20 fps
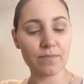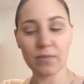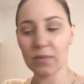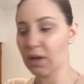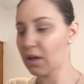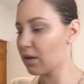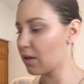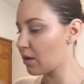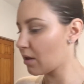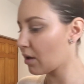
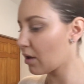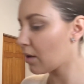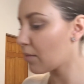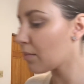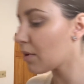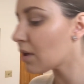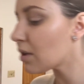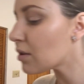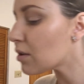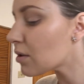I think I
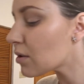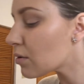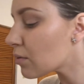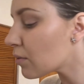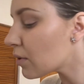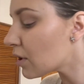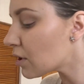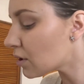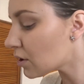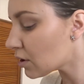might
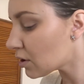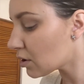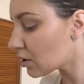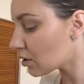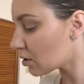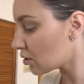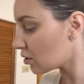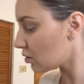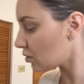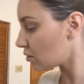switch
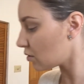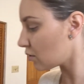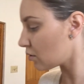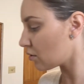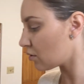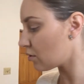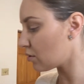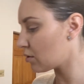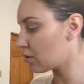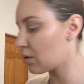
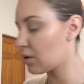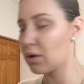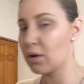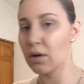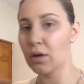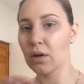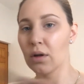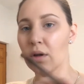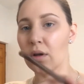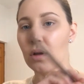to
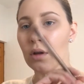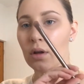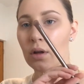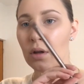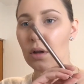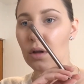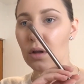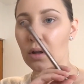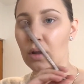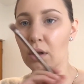
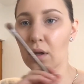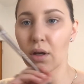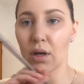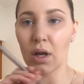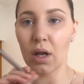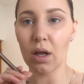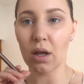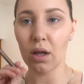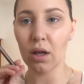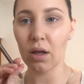the
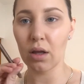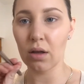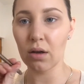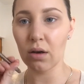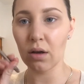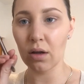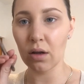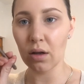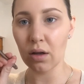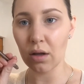
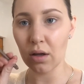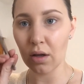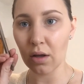Naked